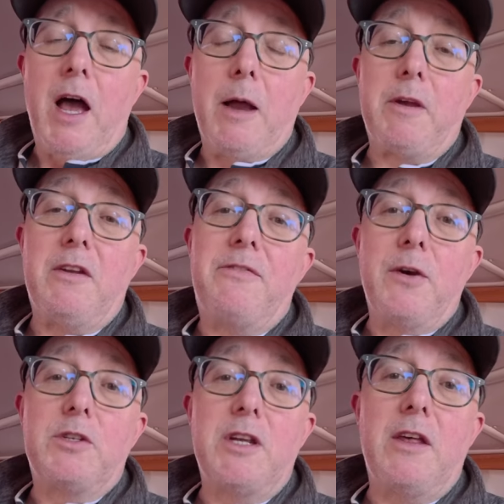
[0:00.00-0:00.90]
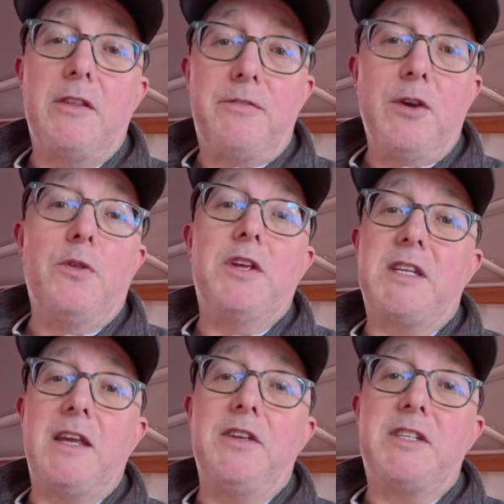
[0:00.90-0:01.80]
I'm going to filter the fuel that's
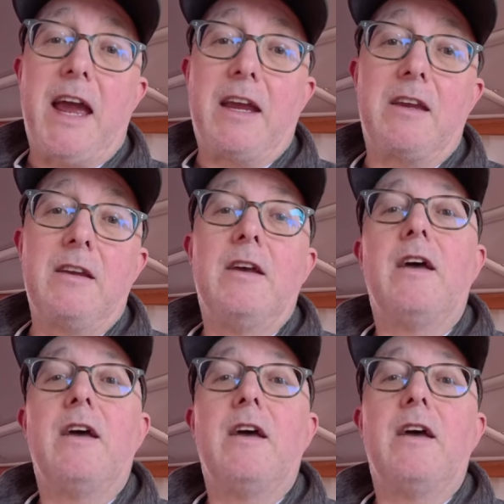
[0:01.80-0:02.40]
in the tank